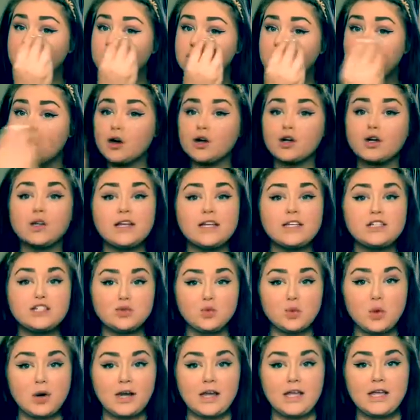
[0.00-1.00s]
early
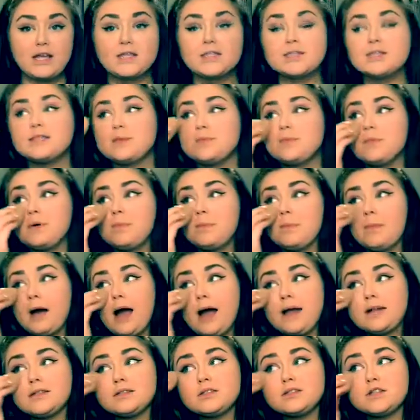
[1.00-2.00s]
20s, but
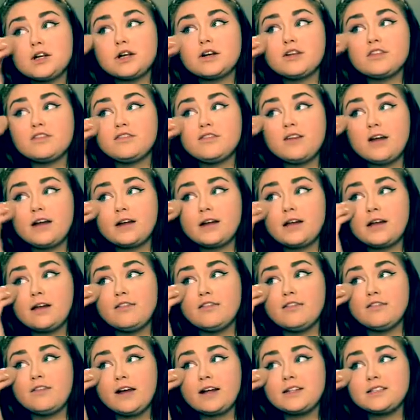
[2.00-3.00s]
mine started
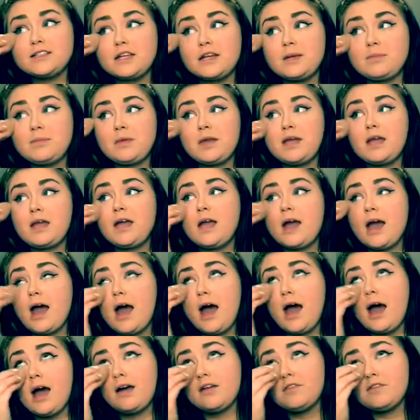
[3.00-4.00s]
affecting me
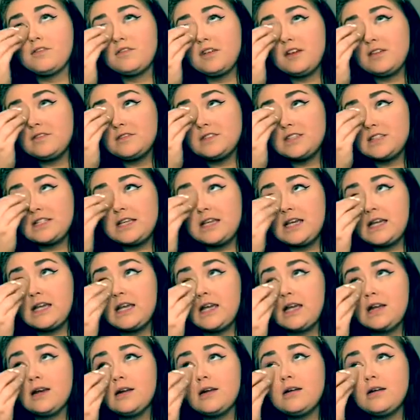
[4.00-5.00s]
at 15.